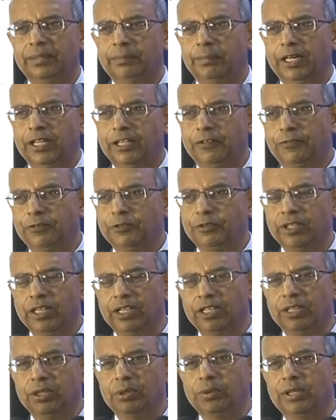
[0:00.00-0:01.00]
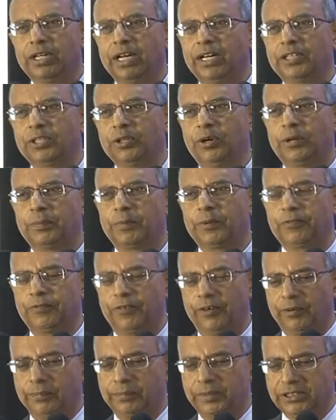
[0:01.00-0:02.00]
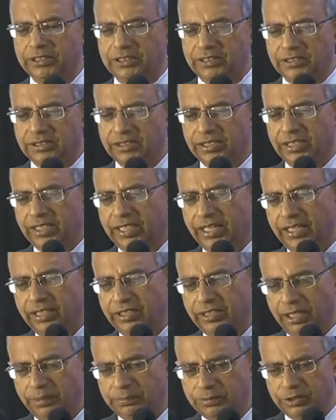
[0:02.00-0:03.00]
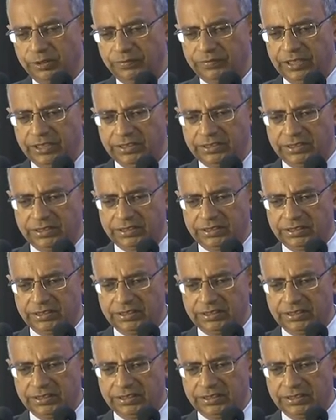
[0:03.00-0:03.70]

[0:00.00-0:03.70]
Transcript: But if you really look at your performance in terms of this,